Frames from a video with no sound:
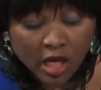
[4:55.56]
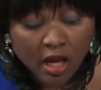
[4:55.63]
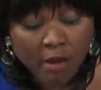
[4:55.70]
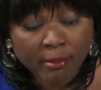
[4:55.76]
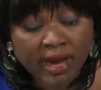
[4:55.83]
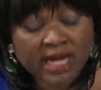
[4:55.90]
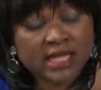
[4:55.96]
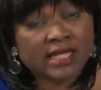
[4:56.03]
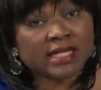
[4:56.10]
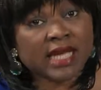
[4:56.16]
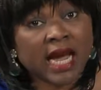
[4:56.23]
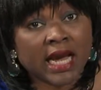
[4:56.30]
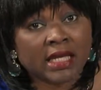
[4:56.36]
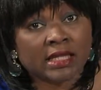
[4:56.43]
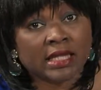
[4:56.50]
many
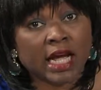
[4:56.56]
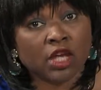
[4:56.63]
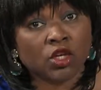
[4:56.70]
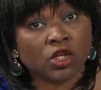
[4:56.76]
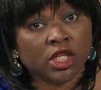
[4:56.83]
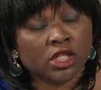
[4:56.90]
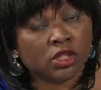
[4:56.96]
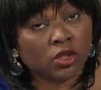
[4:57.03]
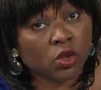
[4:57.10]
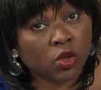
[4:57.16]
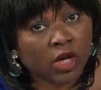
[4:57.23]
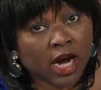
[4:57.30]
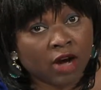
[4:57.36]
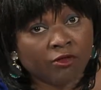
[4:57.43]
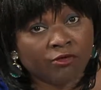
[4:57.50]
signs that you need to
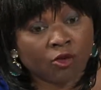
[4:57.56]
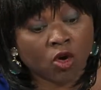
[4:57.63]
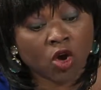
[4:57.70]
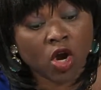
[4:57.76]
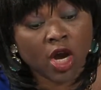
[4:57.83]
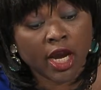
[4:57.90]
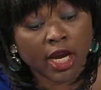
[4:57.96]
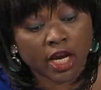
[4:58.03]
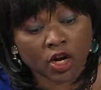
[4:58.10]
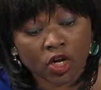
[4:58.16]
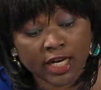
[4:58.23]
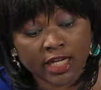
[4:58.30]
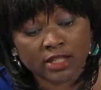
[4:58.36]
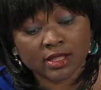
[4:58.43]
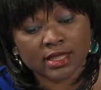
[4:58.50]
look out for in
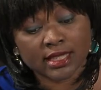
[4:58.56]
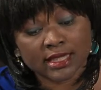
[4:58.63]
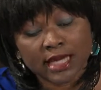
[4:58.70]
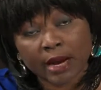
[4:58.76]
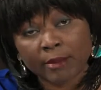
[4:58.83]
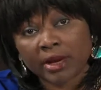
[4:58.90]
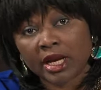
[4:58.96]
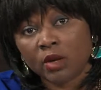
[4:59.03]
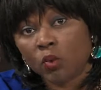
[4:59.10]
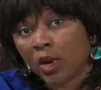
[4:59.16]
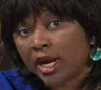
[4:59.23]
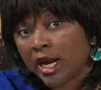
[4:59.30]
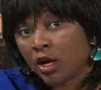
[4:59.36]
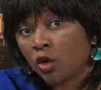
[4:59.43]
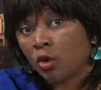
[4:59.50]
order to determine
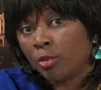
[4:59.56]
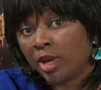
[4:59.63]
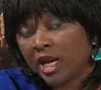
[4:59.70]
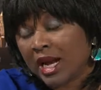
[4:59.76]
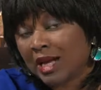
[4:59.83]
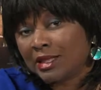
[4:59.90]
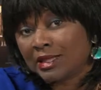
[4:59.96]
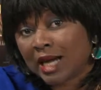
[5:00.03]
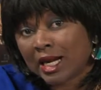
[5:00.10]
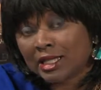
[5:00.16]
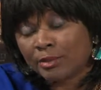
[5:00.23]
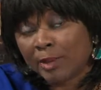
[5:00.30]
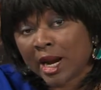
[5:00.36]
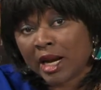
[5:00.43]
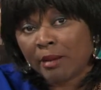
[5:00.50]
whether you're being
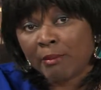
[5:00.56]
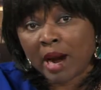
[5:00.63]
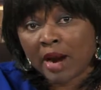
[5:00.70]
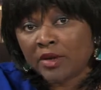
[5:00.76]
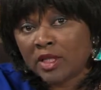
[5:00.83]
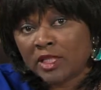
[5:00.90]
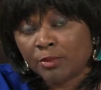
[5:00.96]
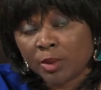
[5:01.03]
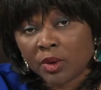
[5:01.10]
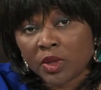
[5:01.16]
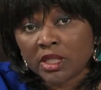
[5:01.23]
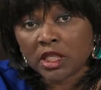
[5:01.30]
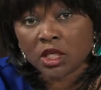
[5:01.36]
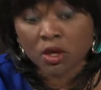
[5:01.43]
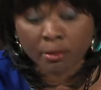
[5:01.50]
attacked by the marine
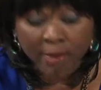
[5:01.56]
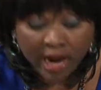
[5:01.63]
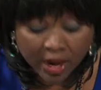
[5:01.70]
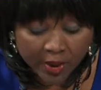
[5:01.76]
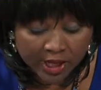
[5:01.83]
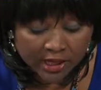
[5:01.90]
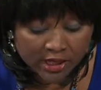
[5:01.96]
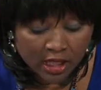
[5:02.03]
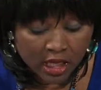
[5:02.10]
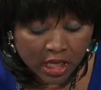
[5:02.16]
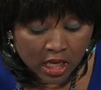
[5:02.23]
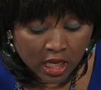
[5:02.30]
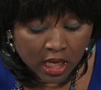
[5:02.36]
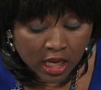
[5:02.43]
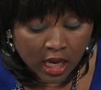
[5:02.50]
spirit in your marriage
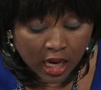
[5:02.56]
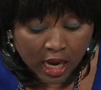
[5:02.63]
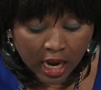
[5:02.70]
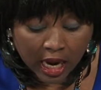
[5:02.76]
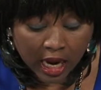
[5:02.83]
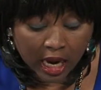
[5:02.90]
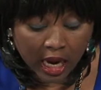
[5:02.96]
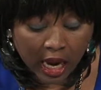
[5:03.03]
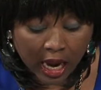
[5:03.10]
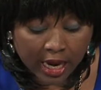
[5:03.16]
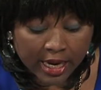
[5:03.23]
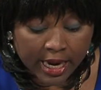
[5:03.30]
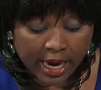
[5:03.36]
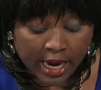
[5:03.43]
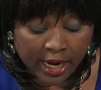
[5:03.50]
uh,
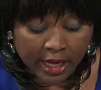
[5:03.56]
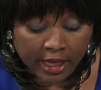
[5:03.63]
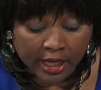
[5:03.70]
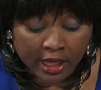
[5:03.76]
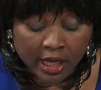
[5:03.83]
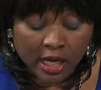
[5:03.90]
and i